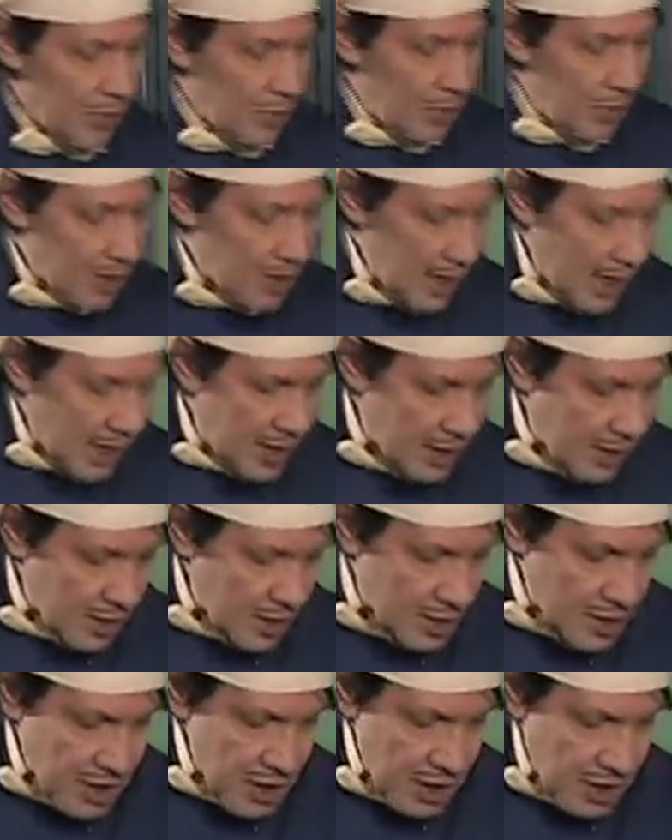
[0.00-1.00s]
Put that in
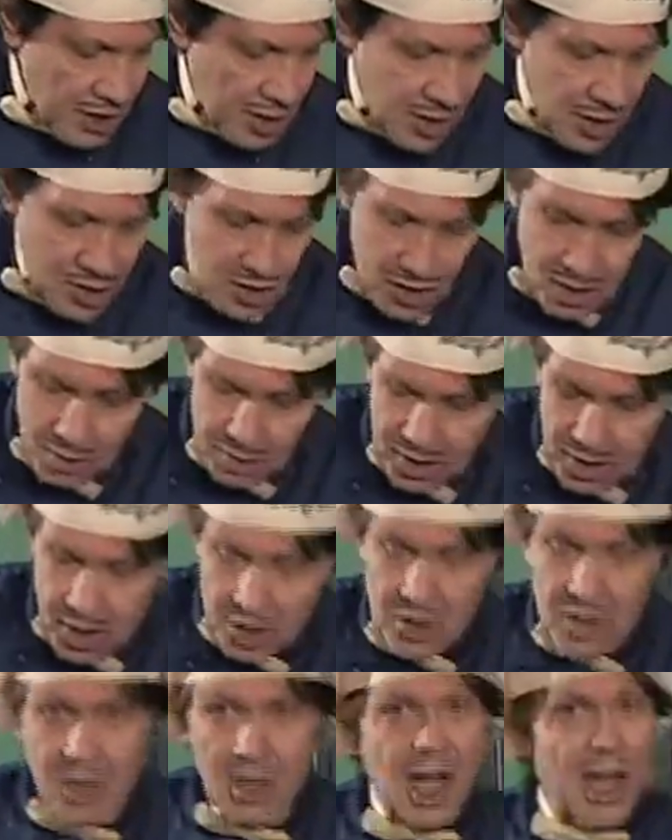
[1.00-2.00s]
the sink also
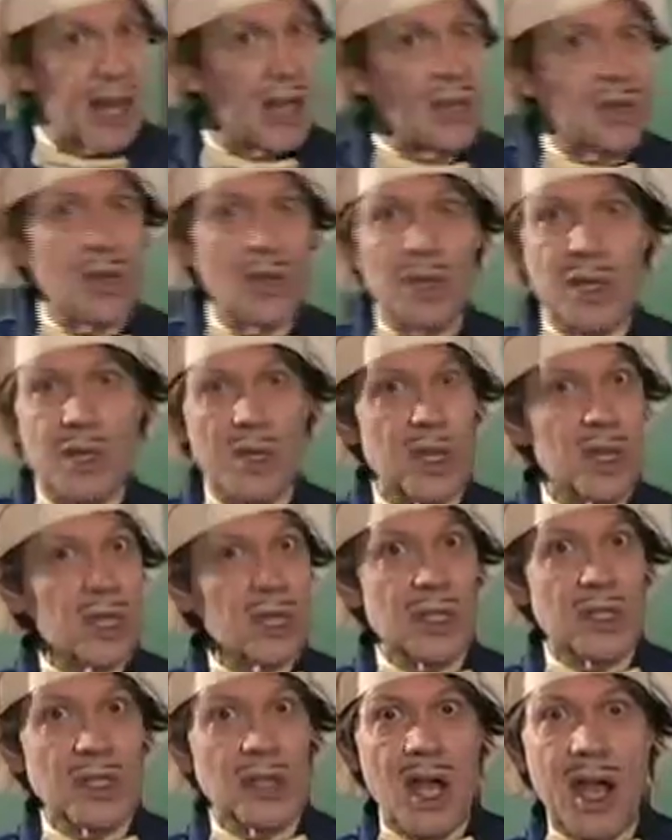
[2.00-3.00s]
because you got to do the
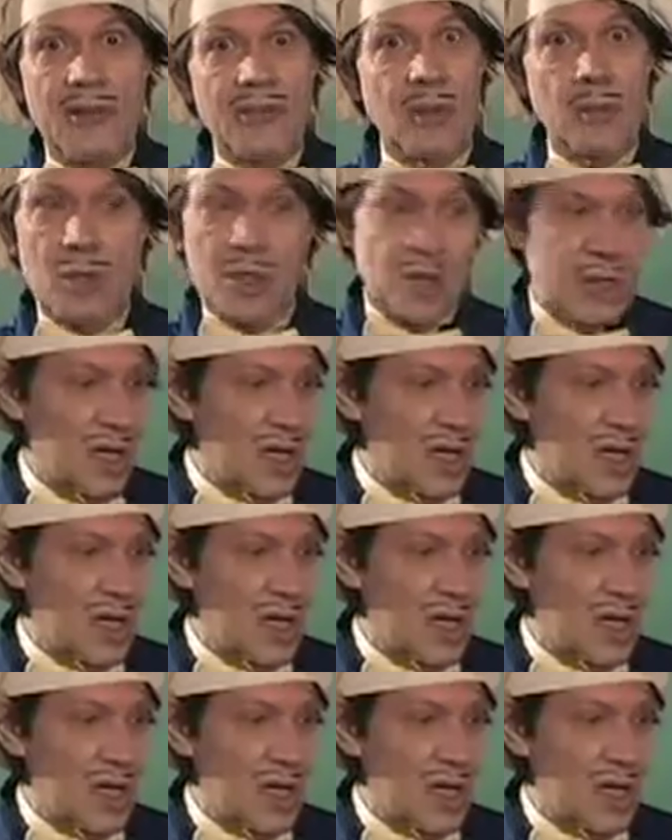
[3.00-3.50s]
dishes afterwards.